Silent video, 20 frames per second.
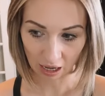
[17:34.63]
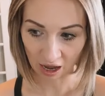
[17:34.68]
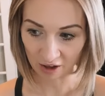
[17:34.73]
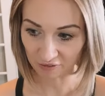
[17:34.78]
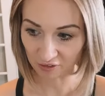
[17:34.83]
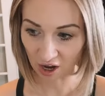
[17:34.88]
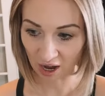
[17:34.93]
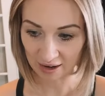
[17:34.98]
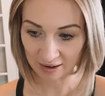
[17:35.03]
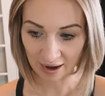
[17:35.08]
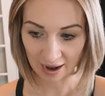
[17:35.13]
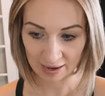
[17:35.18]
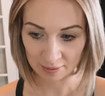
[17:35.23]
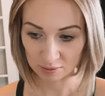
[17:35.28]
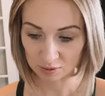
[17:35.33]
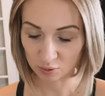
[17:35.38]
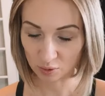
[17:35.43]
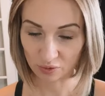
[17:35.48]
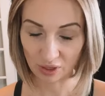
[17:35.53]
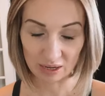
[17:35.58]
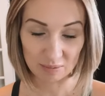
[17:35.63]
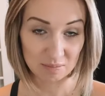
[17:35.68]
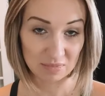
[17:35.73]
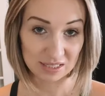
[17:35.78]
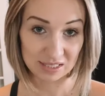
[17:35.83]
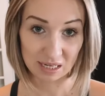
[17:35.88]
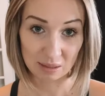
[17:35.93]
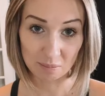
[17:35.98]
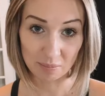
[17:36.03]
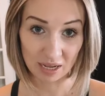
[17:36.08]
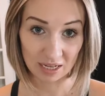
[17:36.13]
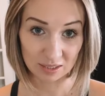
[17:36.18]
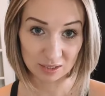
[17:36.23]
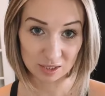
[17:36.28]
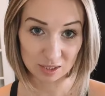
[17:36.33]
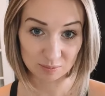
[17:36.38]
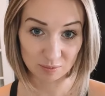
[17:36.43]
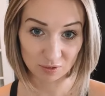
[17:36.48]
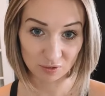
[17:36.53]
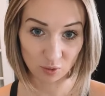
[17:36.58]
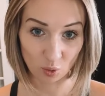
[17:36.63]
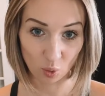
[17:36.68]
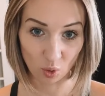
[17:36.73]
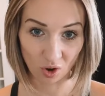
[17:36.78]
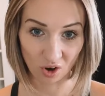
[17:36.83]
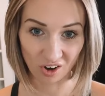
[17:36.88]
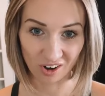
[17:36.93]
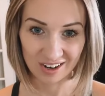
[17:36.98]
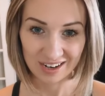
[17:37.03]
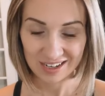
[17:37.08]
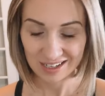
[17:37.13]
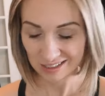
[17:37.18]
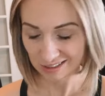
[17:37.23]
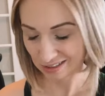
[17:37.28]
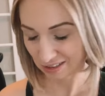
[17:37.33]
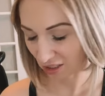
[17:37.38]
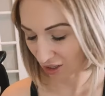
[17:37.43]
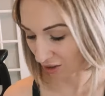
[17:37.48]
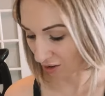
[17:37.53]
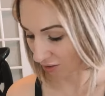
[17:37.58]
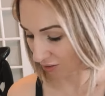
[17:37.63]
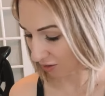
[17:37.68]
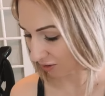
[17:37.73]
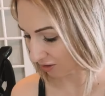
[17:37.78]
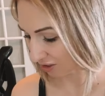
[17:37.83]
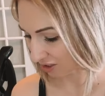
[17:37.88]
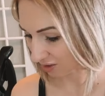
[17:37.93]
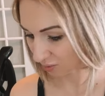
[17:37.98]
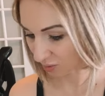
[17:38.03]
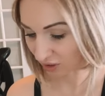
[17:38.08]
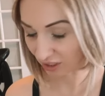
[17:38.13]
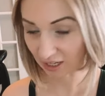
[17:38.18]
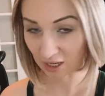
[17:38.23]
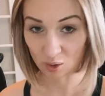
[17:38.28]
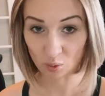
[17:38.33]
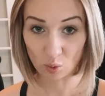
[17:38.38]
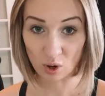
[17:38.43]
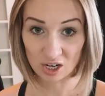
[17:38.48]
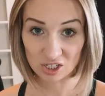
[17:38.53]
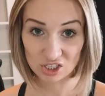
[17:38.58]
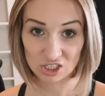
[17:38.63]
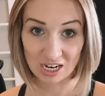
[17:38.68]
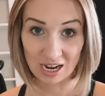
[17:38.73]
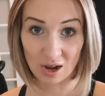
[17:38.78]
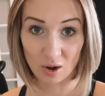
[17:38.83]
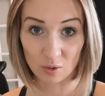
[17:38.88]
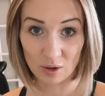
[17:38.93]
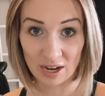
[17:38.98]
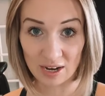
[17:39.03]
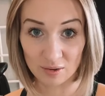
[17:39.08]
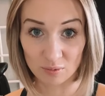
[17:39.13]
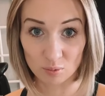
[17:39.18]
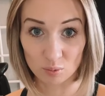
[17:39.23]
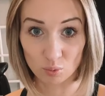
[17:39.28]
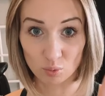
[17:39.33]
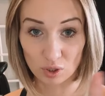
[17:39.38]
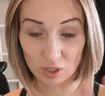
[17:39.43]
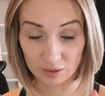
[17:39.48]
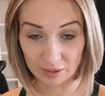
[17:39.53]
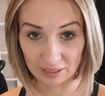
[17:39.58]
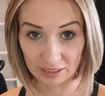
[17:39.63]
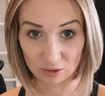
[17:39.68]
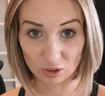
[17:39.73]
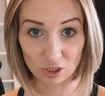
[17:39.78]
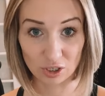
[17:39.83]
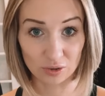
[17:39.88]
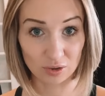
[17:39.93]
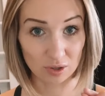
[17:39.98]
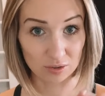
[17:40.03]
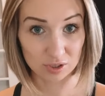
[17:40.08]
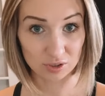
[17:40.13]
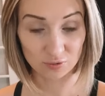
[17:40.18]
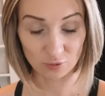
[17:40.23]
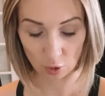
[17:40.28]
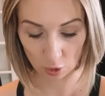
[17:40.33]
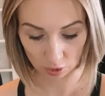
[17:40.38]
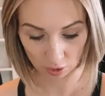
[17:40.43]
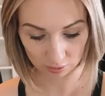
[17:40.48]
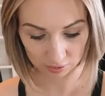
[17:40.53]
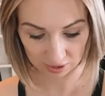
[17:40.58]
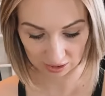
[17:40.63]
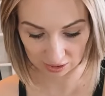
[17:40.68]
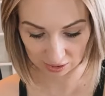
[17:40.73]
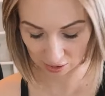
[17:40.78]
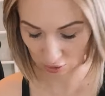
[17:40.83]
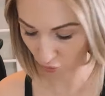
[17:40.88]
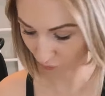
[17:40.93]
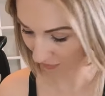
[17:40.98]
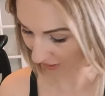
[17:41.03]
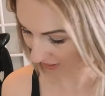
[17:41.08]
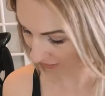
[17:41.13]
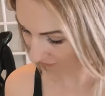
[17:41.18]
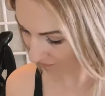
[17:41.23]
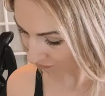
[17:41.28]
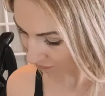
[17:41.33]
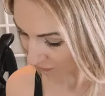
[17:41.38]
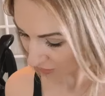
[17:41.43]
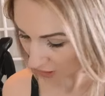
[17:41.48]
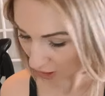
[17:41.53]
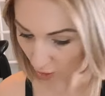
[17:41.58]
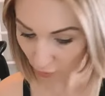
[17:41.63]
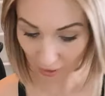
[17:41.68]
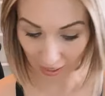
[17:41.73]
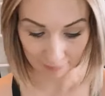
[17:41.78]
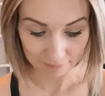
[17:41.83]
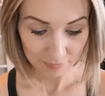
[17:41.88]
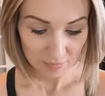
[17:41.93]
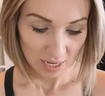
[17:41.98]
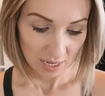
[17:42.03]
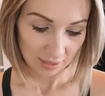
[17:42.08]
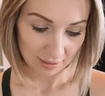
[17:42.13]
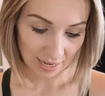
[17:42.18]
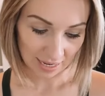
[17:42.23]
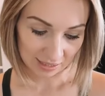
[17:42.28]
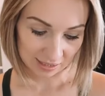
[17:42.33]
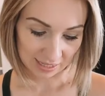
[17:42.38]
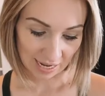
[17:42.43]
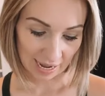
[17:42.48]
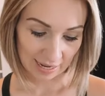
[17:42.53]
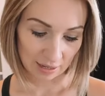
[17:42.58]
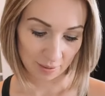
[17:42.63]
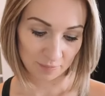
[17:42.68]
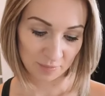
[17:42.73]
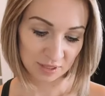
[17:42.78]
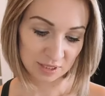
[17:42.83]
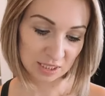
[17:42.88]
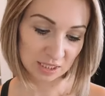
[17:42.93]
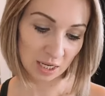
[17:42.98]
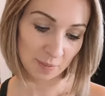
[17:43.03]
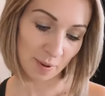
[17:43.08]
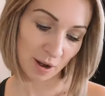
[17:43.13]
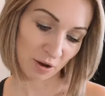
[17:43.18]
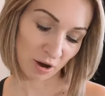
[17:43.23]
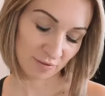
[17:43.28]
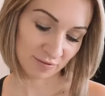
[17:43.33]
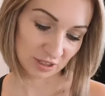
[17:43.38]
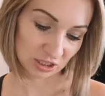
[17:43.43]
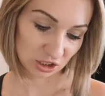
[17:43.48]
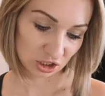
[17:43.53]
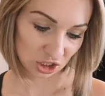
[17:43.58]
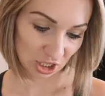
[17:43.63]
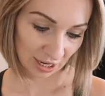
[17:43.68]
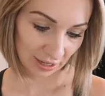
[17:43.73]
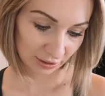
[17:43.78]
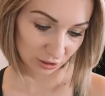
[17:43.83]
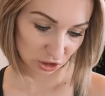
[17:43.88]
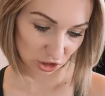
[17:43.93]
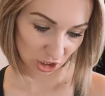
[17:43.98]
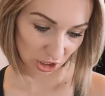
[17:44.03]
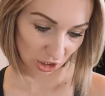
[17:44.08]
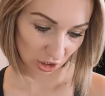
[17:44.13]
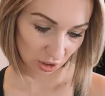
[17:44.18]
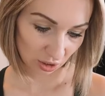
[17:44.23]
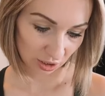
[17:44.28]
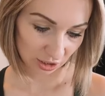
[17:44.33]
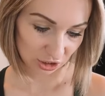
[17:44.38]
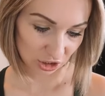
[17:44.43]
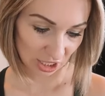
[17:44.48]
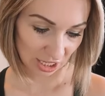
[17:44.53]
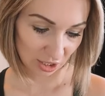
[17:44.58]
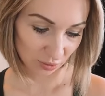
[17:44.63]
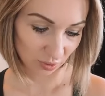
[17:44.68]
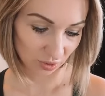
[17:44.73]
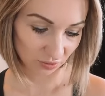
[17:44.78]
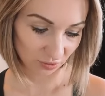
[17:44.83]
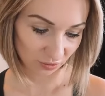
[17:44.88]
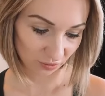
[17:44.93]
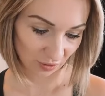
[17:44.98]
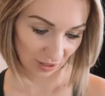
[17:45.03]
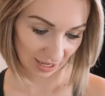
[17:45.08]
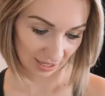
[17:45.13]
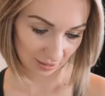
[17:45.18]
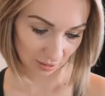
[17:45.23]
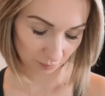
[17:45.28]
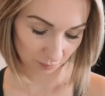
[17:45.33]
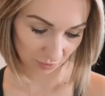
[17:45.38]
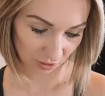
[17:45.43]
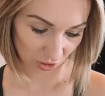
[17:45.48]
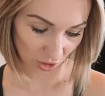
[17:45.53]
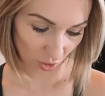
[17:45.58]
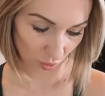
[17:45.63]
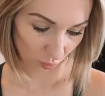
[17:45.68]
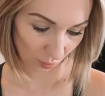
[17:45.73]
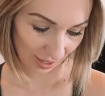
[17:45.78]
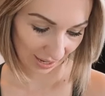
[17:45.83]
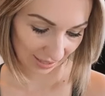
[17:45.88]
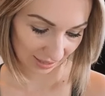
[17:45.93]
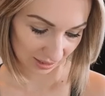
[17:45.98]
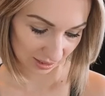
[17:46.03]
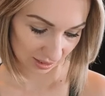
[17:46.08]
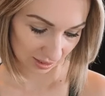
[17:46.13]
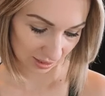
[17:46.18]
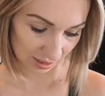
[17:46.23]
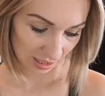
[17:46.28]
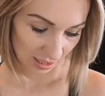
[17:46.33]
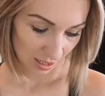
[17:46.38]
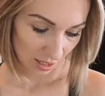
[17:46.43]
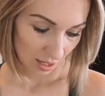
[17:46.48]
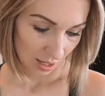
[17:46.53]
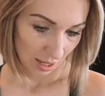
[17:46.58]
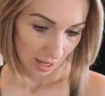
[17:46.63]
I've gotten items with like missing buttons before, so you just really got to watch out and really look at those photos and zoom in. Okay, next item. This is a pair of J. Jill Genuine Fit below waist